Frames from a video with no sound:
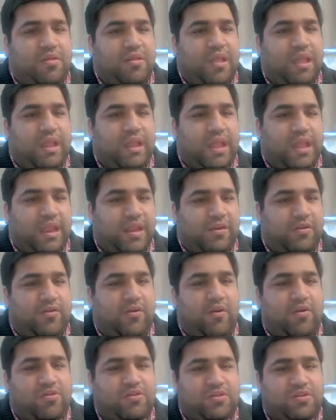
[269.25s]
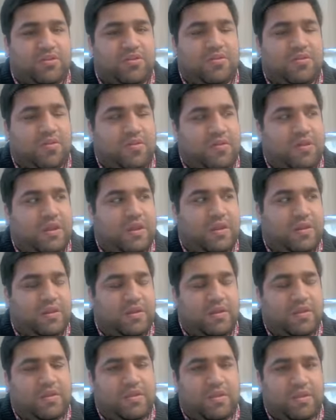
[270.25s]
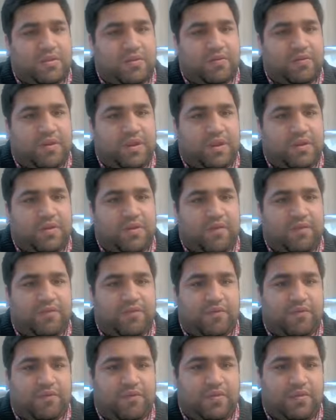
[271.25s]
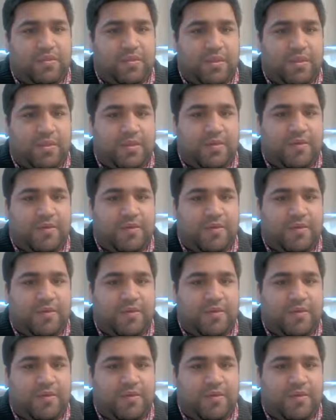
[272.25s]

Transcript: like incautious or inconsiderate of those